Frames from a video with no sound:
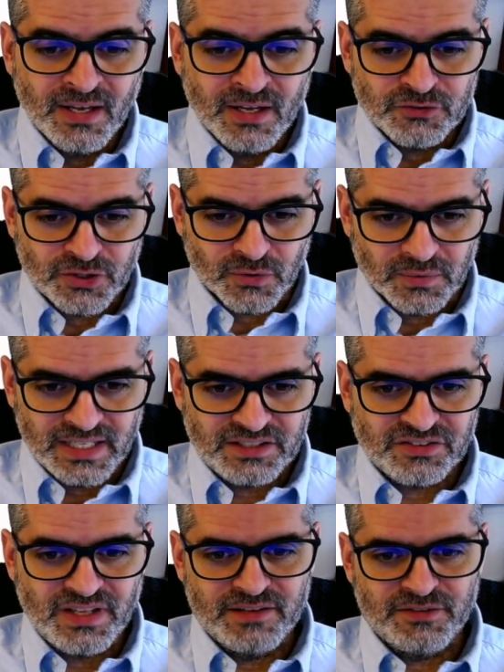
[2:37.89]
So
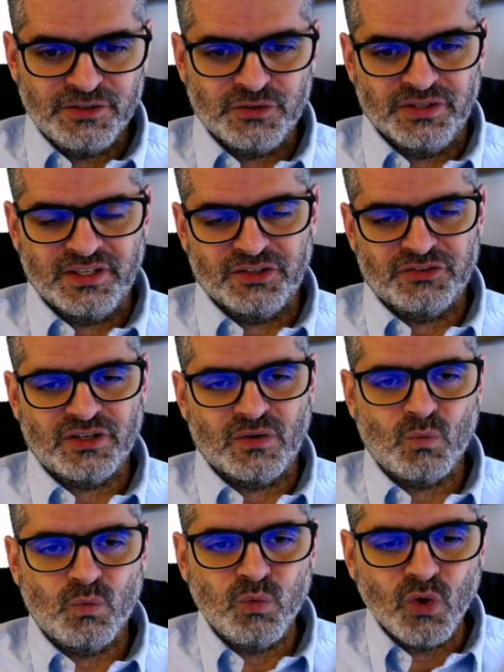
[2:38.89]
let's dive into this.
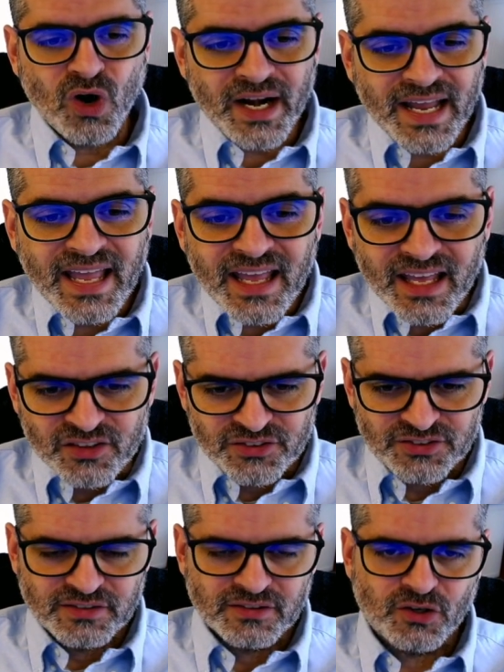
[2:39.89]
What
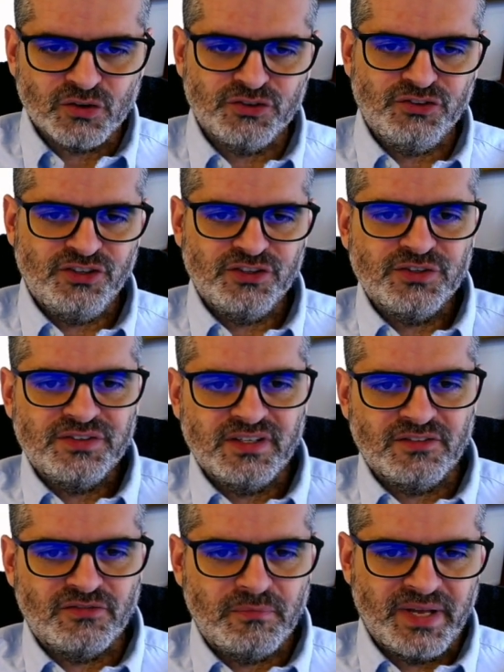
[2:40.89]
is
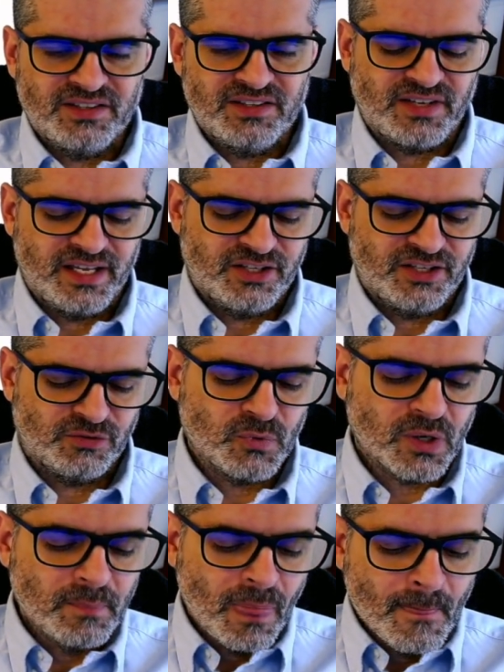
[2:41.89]
constitutive panpsychism?
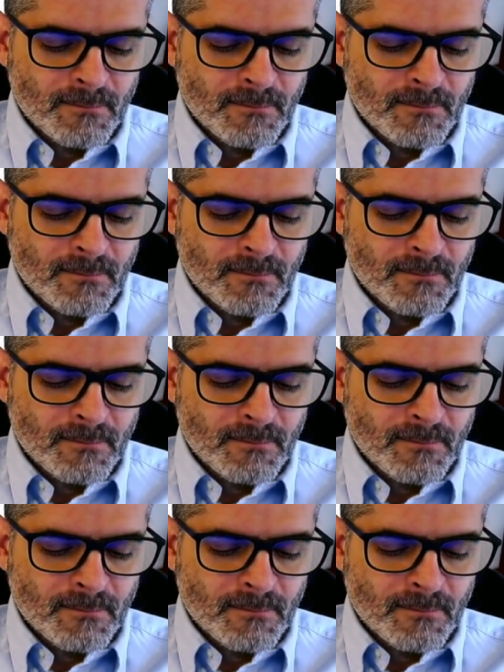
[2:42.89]
Well,